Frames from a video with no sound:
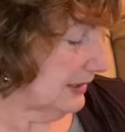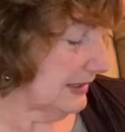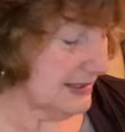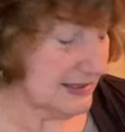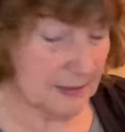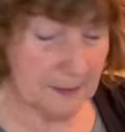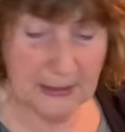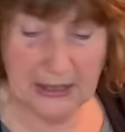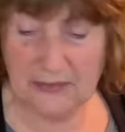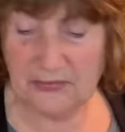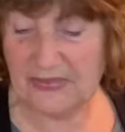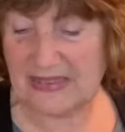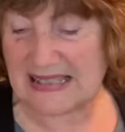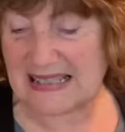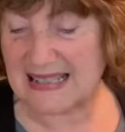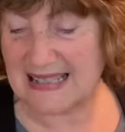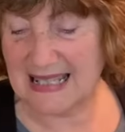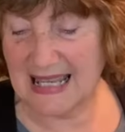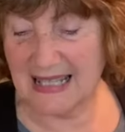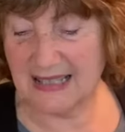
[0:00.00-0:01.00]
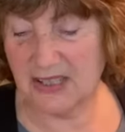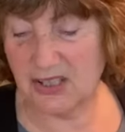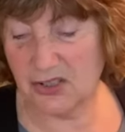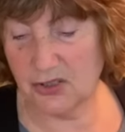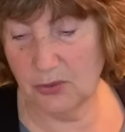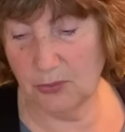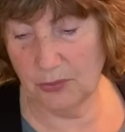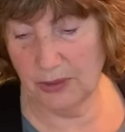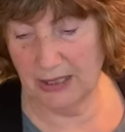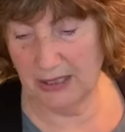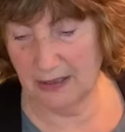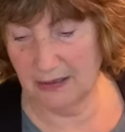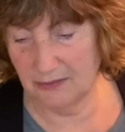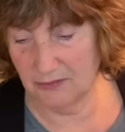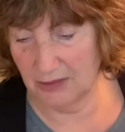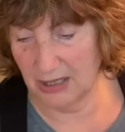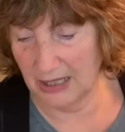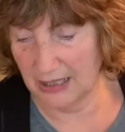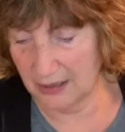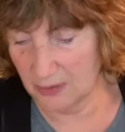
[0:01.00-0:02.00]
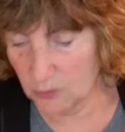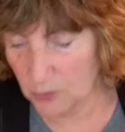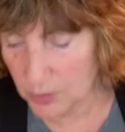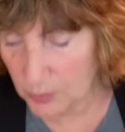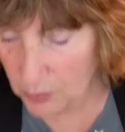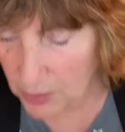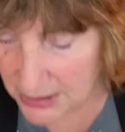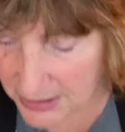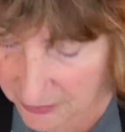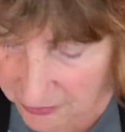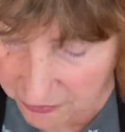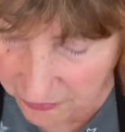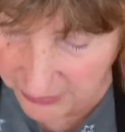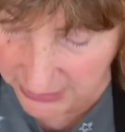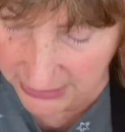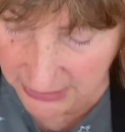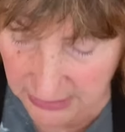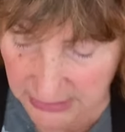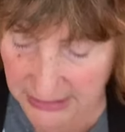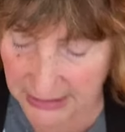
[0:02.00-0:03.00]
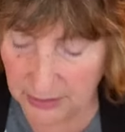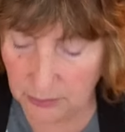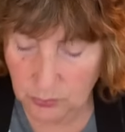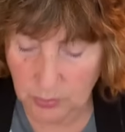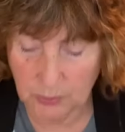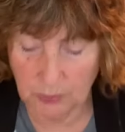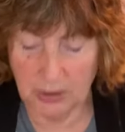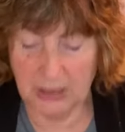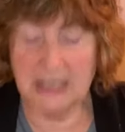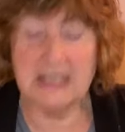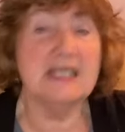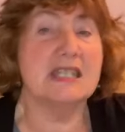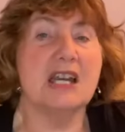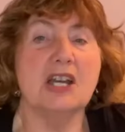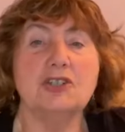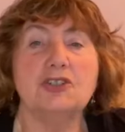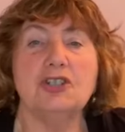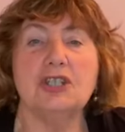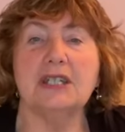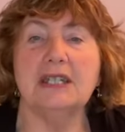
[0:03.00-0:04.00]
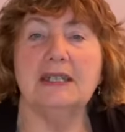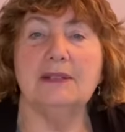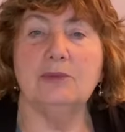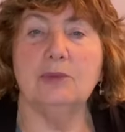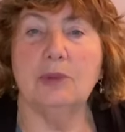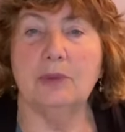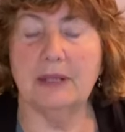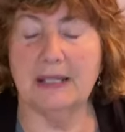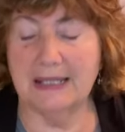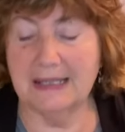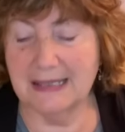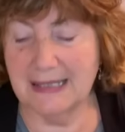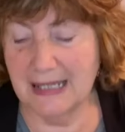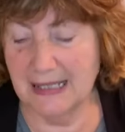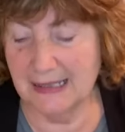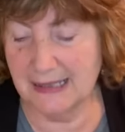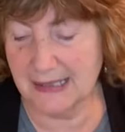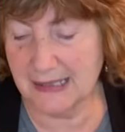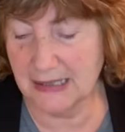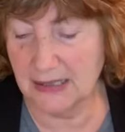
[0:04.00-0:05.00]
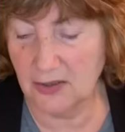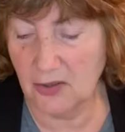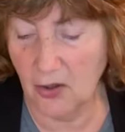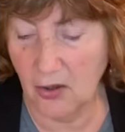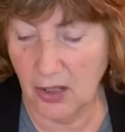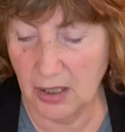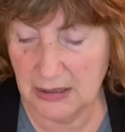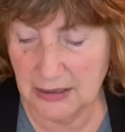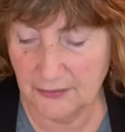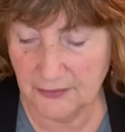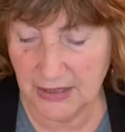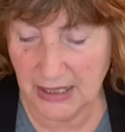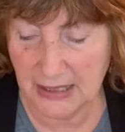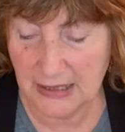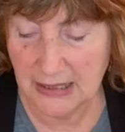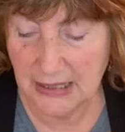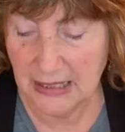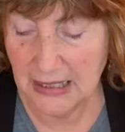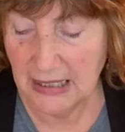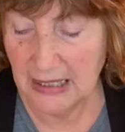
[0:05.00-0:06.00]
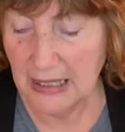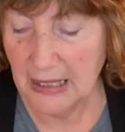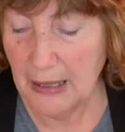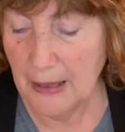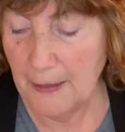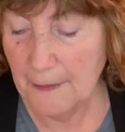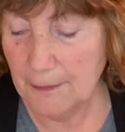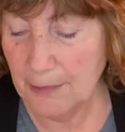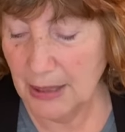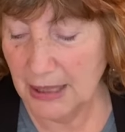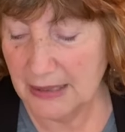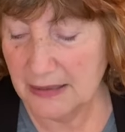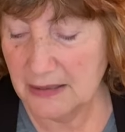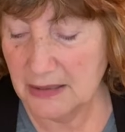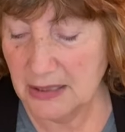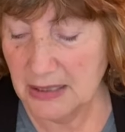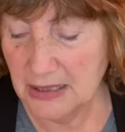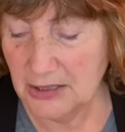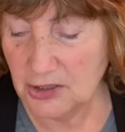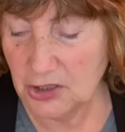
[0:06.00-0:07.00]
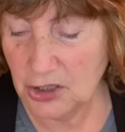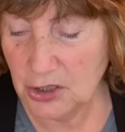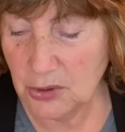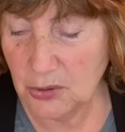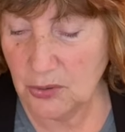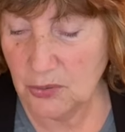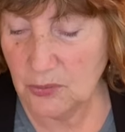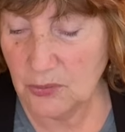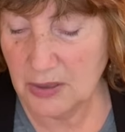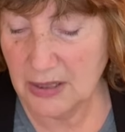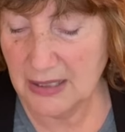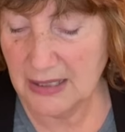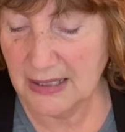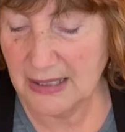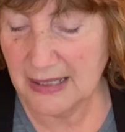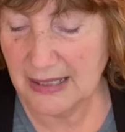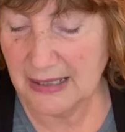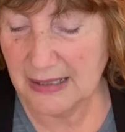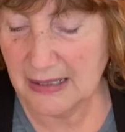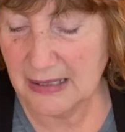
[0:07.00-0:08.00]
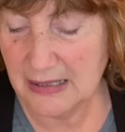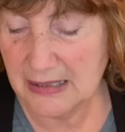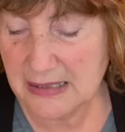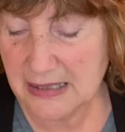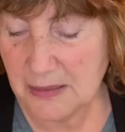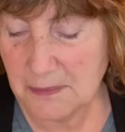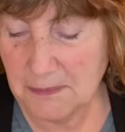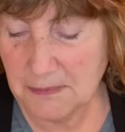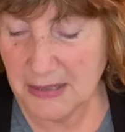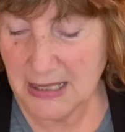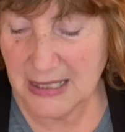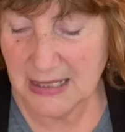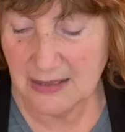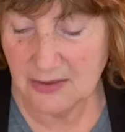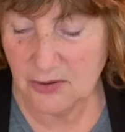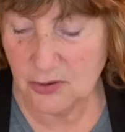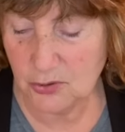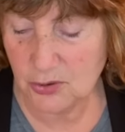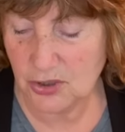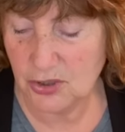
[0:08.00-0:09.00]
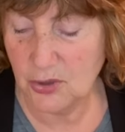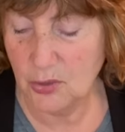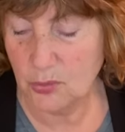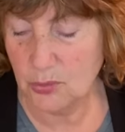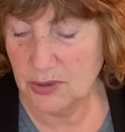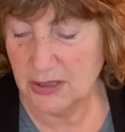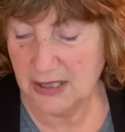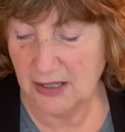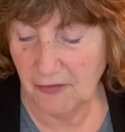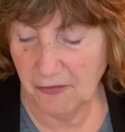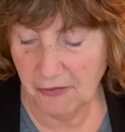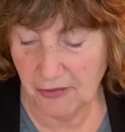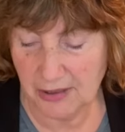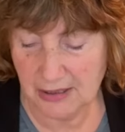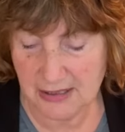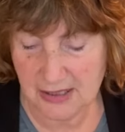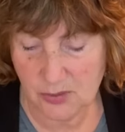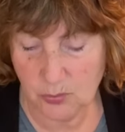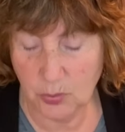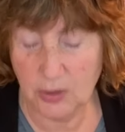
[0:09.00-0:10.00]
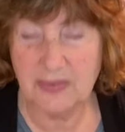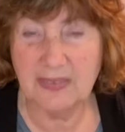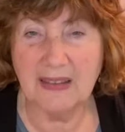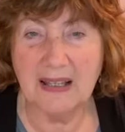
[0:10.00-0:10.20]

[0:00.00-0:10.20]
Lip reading: it's about the sensory, right? We want to feel it. We want to touch it. We want to taste it, all of it. But, you know, to me, there's no difference with the